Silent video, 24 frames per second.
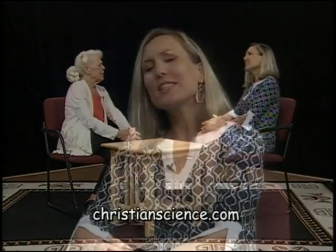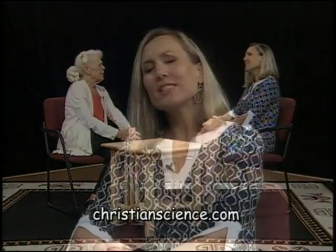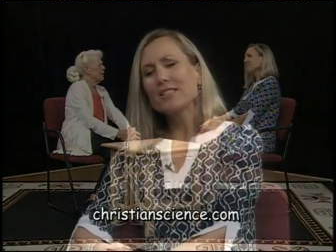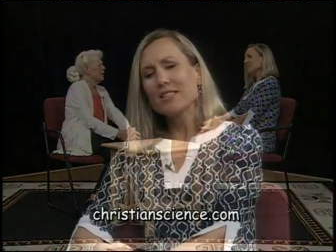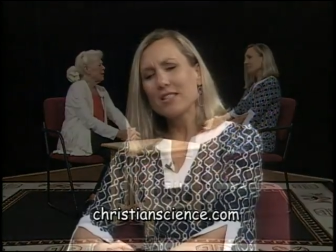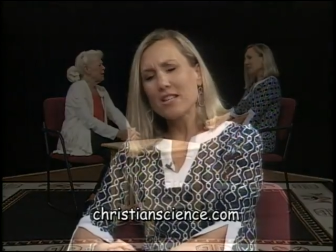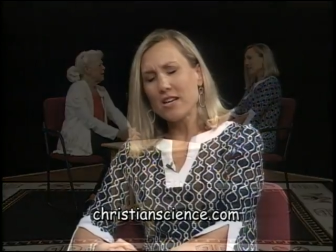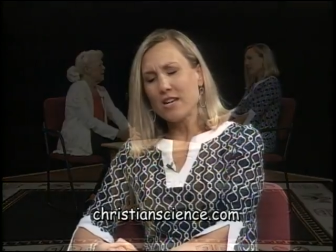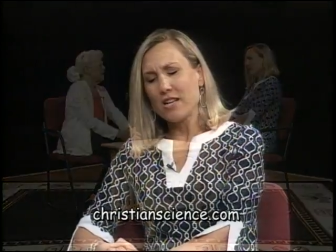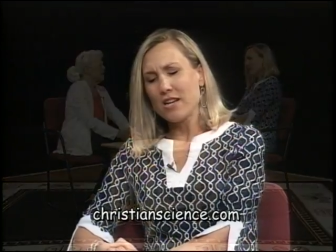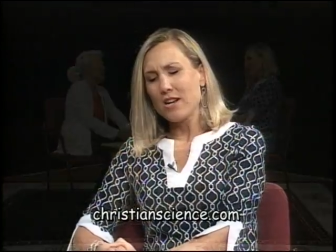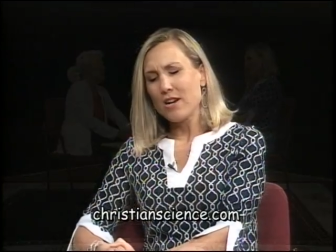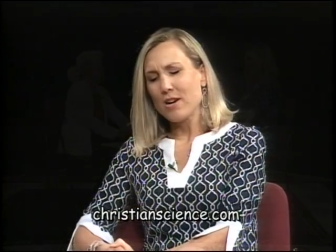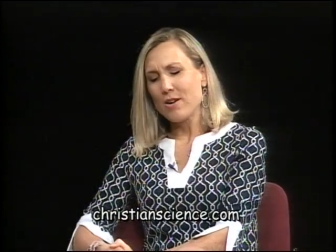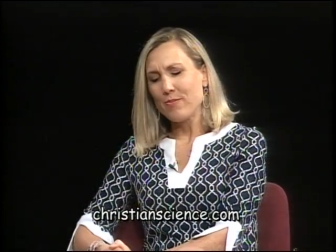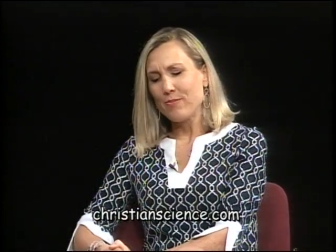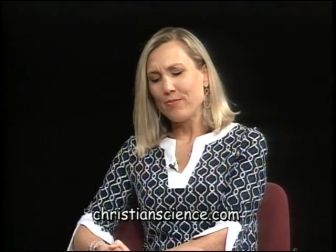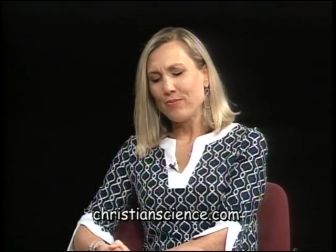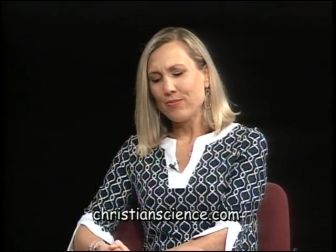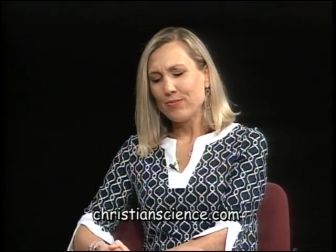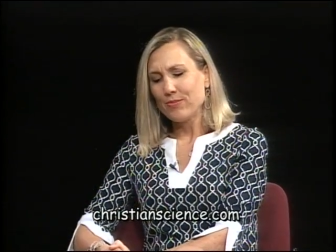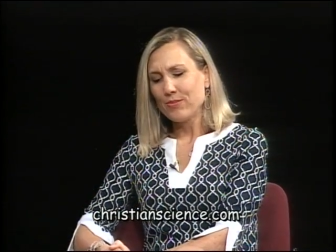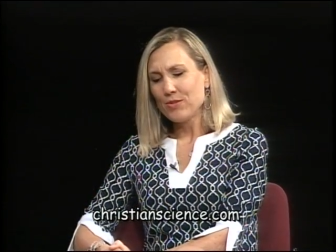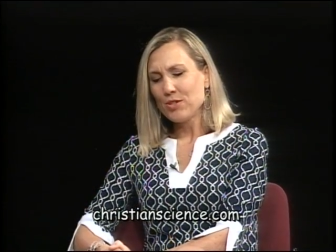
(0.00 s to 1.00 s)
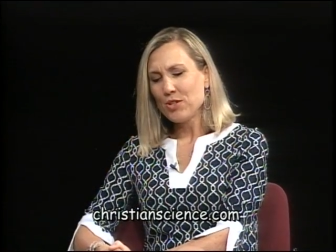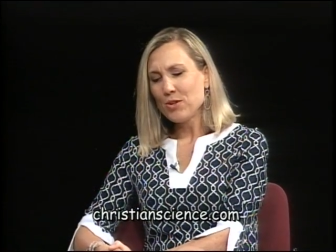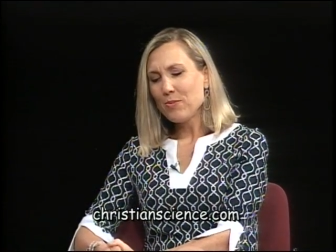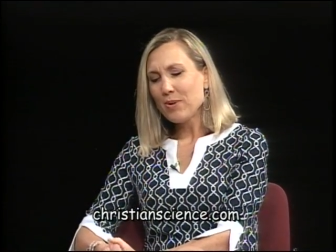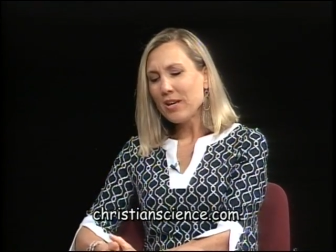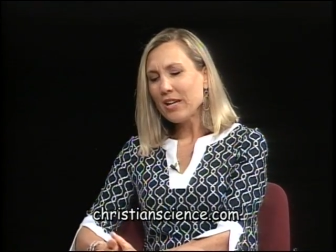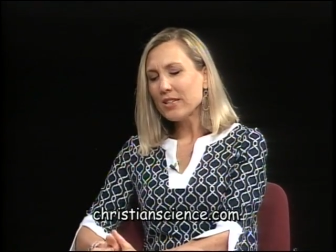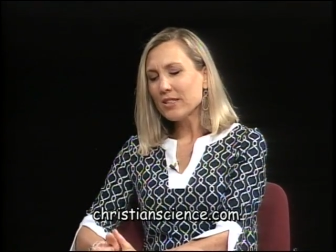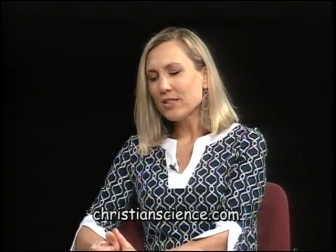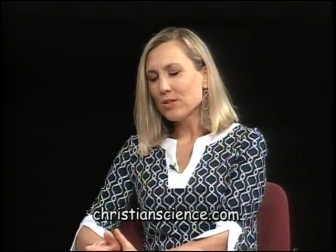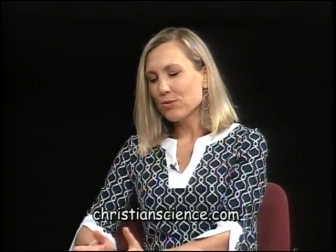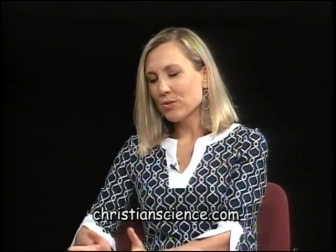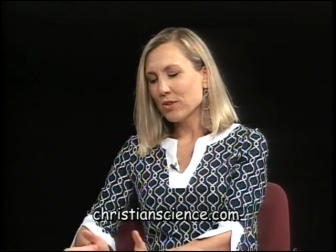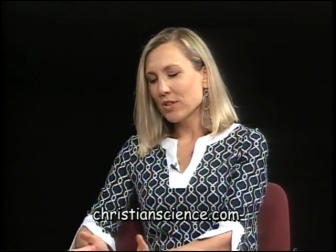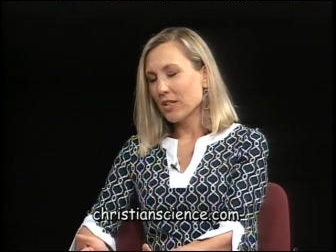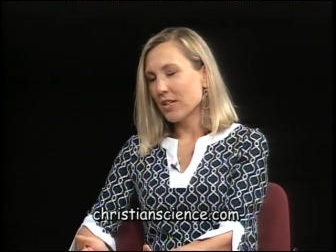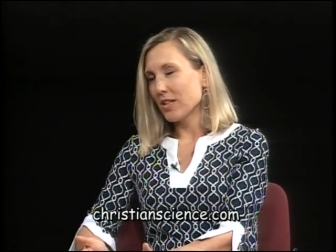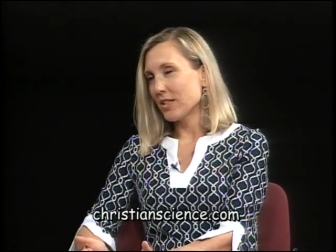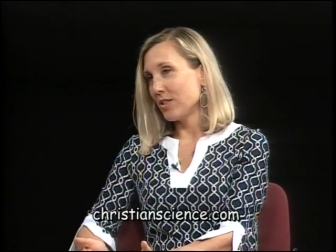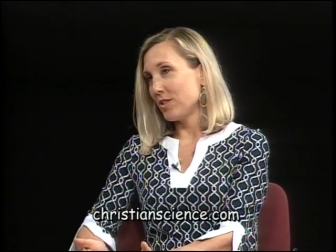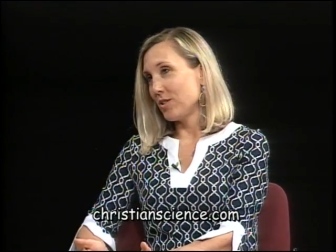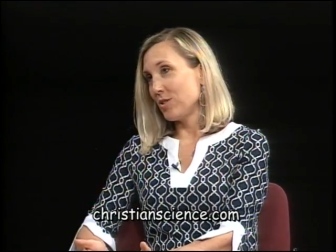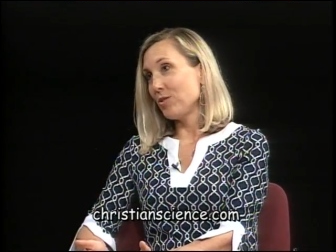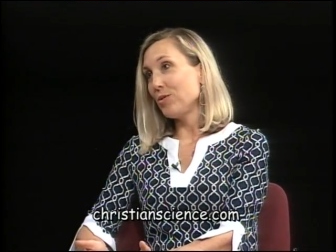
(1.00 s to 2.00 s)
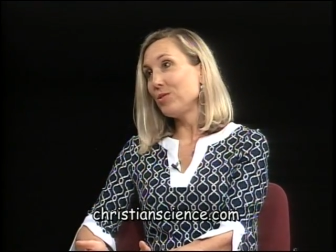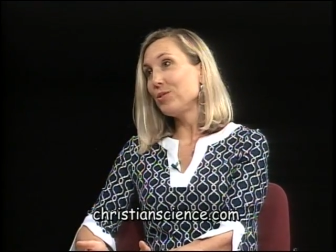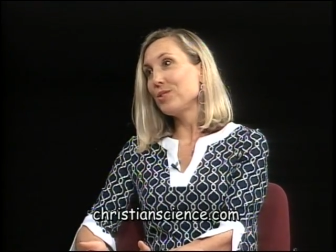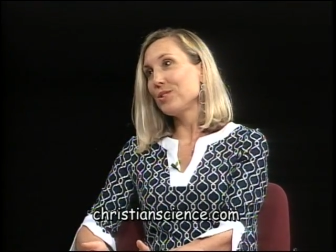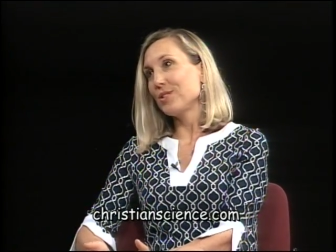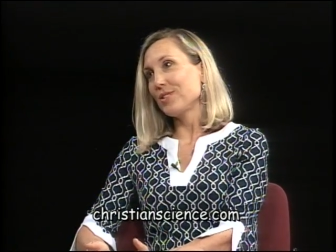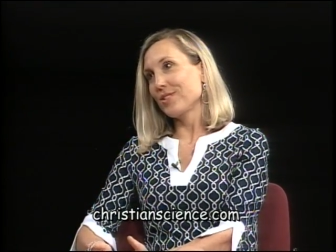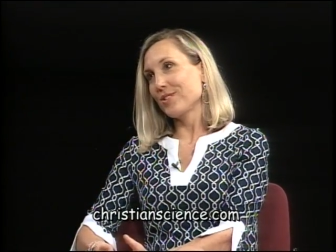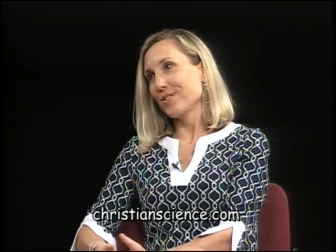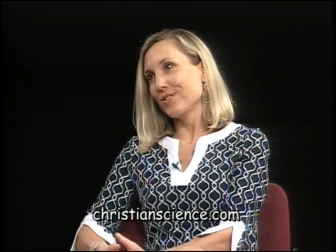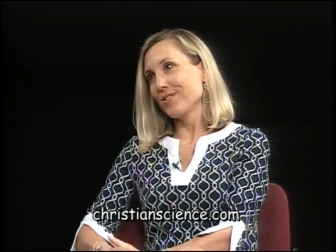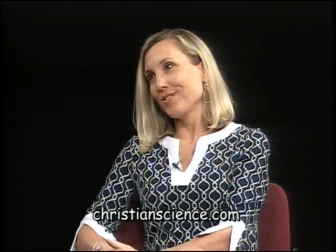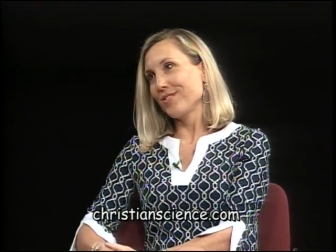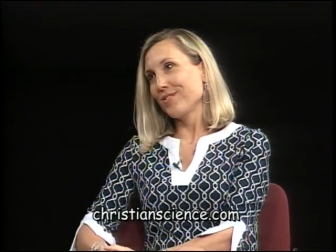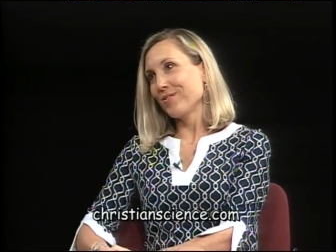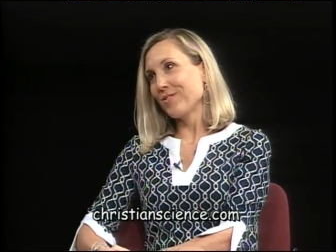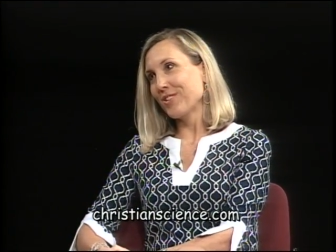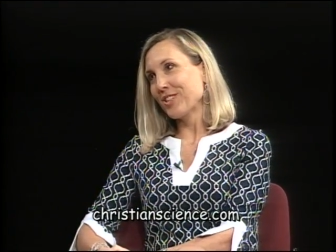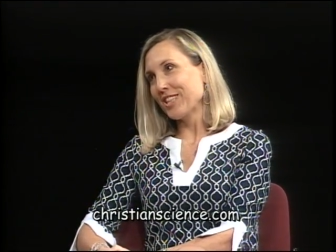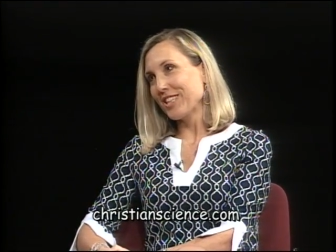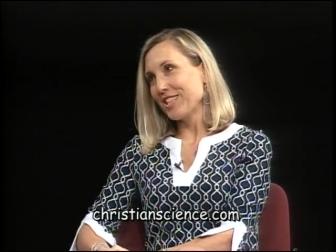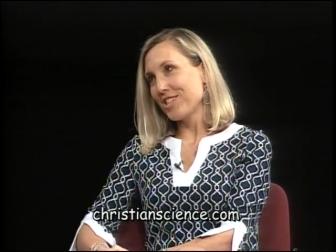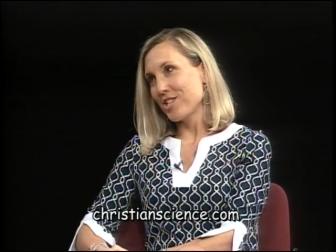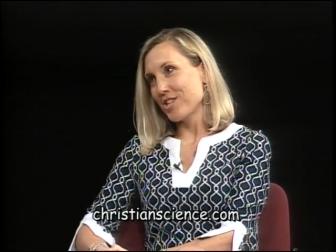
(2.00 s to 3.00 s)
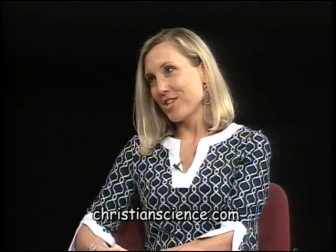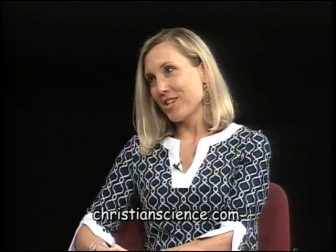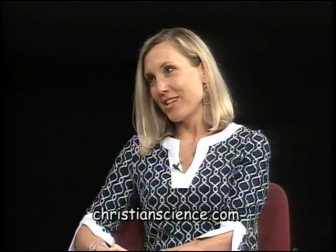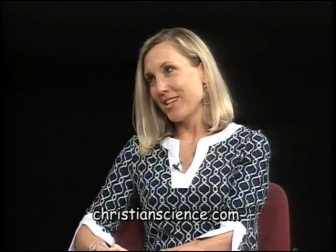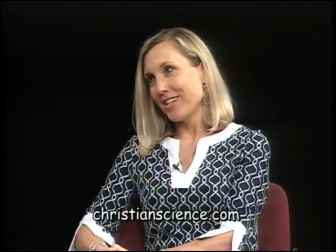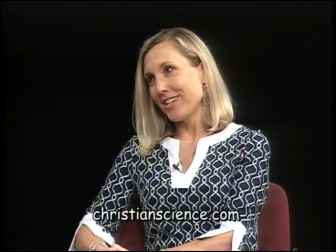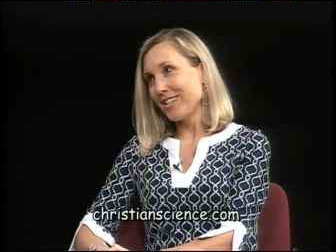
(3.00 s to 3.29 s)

that to me, it's really a student's religion.